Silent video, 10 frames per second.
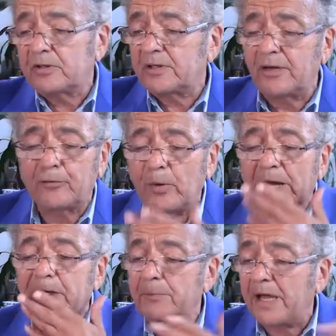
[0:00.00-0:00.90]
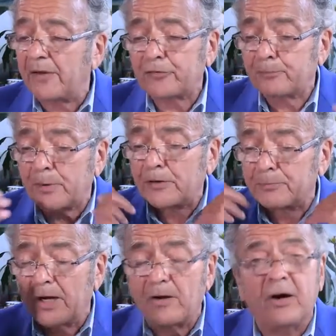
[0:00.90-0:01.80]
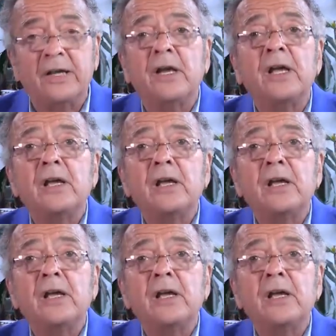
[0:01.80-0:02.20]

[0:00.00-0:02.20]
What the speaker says: kids wearing masks. Breaks my heart.